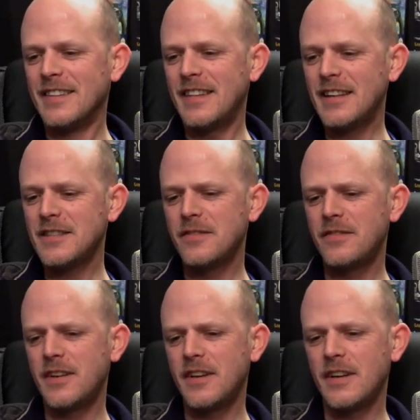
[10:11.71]
Next
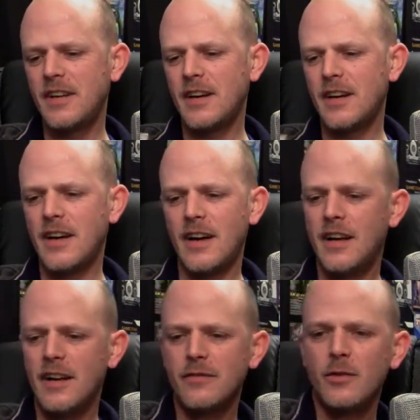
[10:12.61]
thing, yeah, I
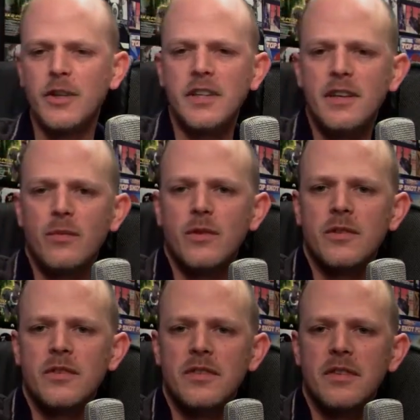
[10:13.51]
have no idea what